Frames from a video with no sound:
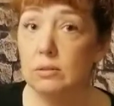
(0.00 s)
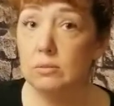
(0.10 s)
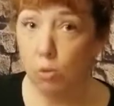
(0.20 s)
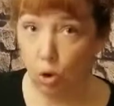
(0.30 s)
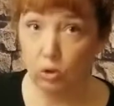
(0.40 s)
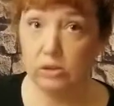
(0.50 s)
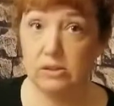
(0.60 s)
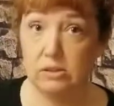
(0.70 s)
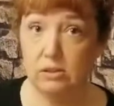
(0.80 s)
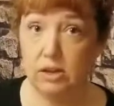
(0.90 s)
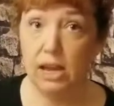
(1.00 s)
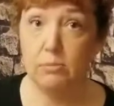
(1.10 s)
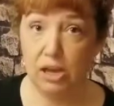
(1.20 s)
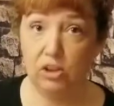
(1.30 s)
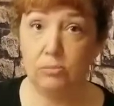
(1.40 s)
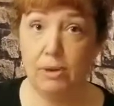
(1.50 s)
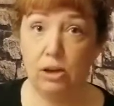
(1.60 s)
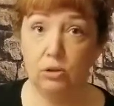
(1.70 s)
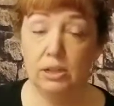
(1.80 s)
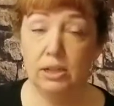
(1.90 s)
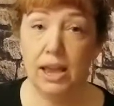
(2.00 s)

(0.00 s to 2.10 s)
molds and mailed them out